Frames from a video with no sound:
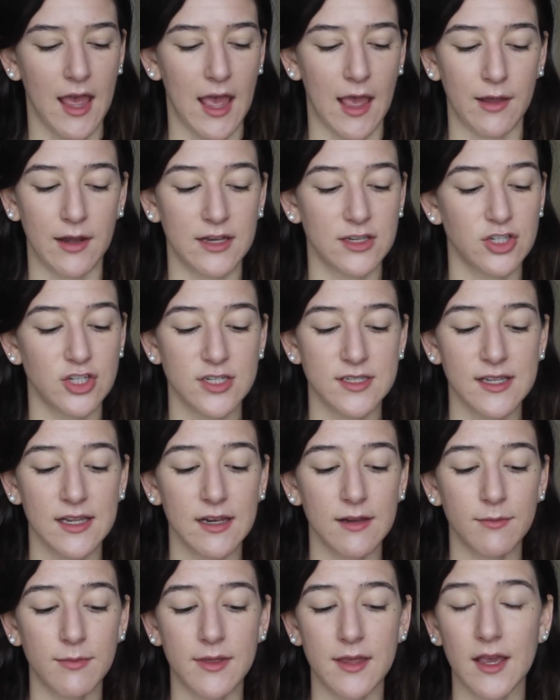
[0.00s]
and it's just
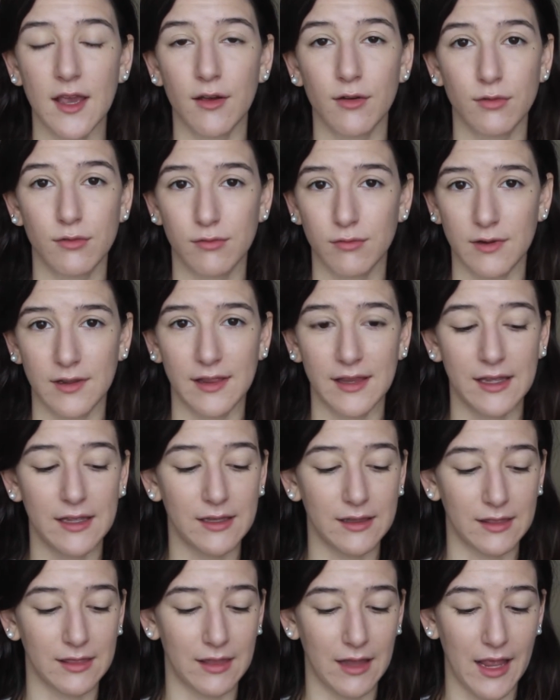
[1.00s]
going to be a really
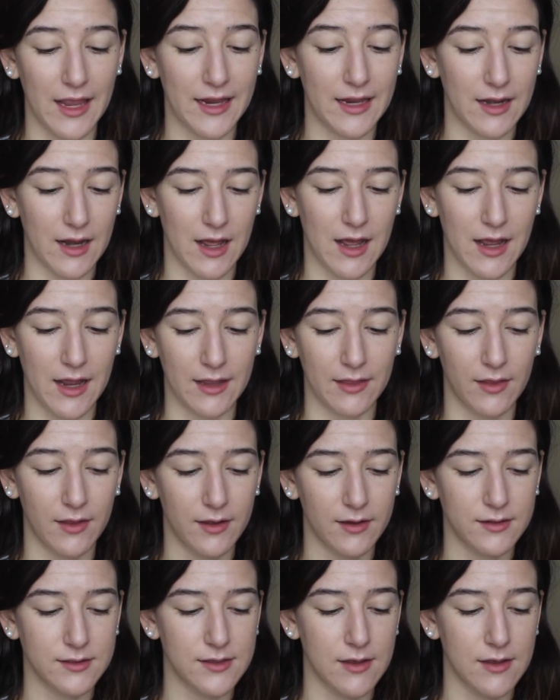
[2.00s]
light eye look.